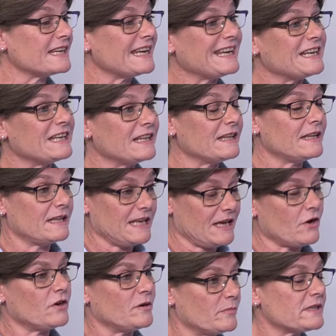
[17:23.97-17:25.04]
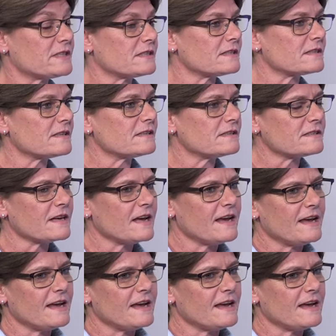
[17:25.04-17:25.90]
in their own businesses,